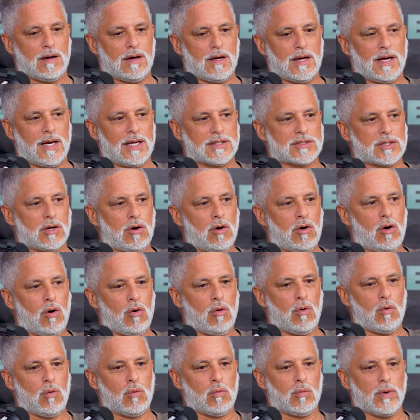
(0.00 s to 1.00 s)
as a
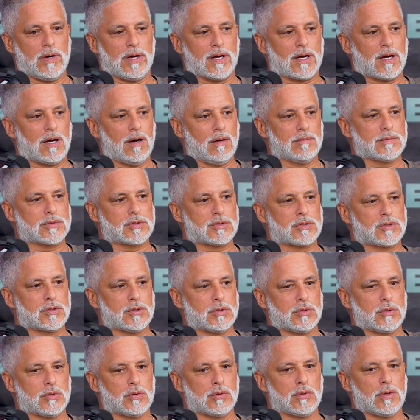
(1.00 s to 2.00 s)
whole when it comes
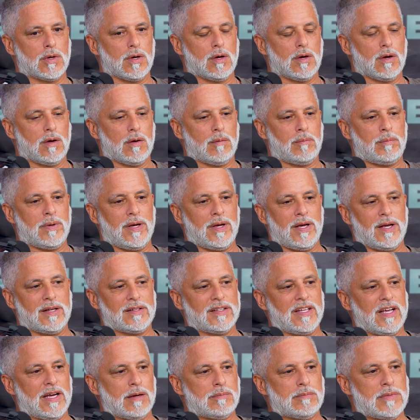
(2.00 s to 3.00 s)
to being
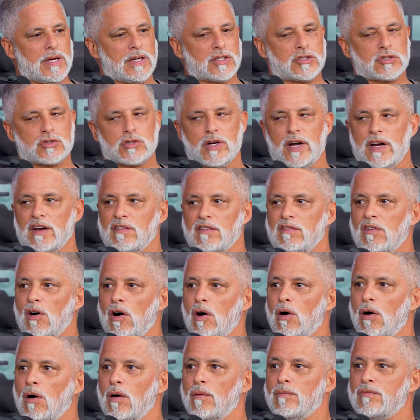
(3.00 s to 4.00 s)
the administrative
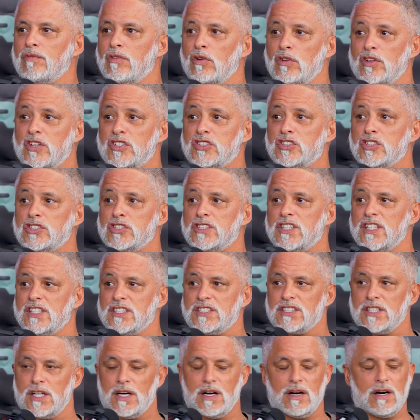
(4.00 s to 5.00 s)
arm for the
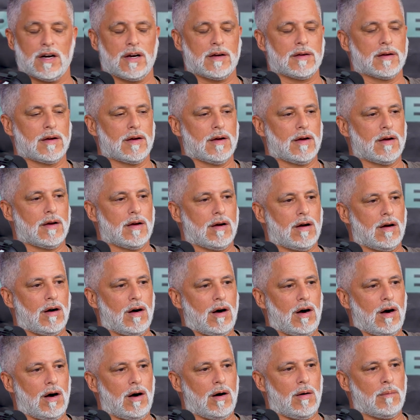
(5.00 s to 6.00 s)
judiciary.
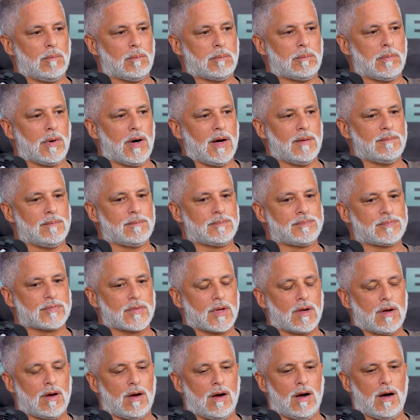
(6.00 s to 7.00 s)
But
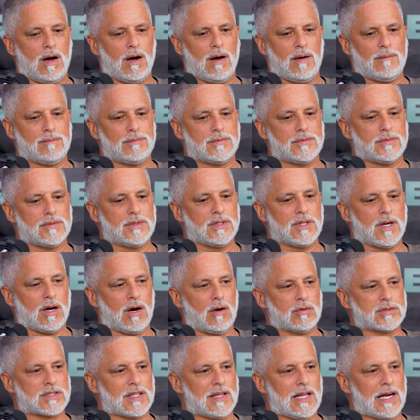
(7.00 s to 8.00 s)
I
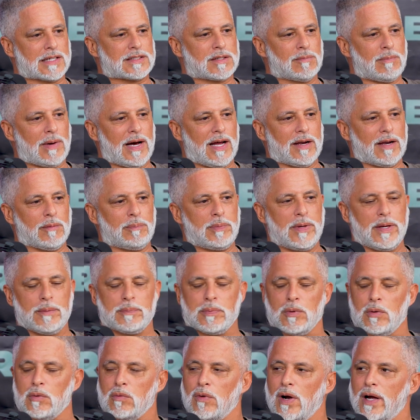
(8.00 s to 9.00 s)
was elected by the
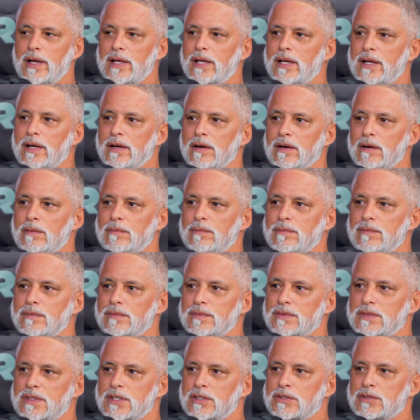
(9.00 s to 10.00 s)
people right here in
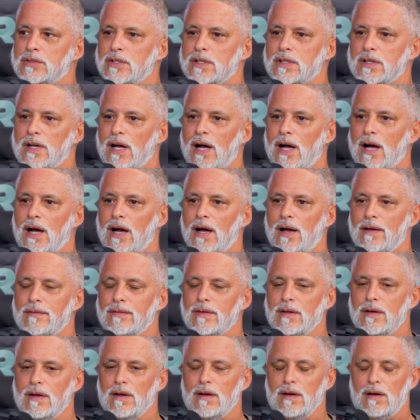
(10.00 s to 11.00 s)
District 9.
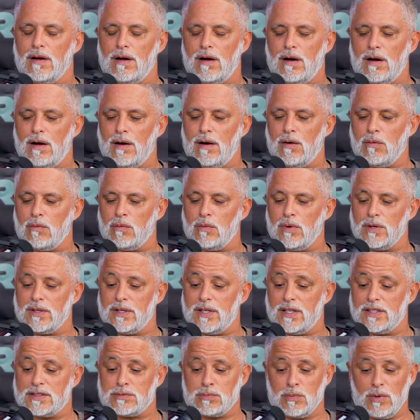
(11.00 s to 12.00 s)

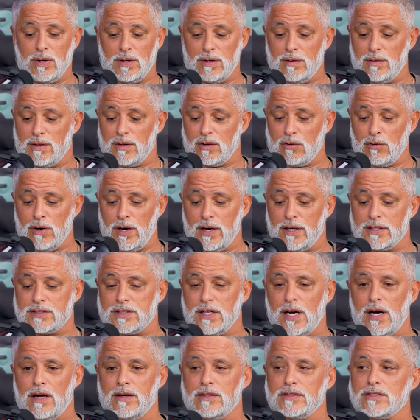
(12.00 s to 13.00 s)
It's one of the greatest
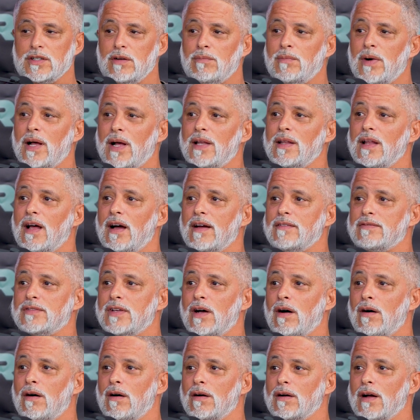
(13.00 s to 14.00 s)
honors of my life,
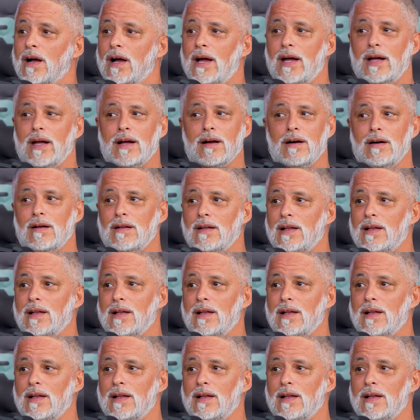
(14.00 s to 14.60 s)
dog. I ain't gonna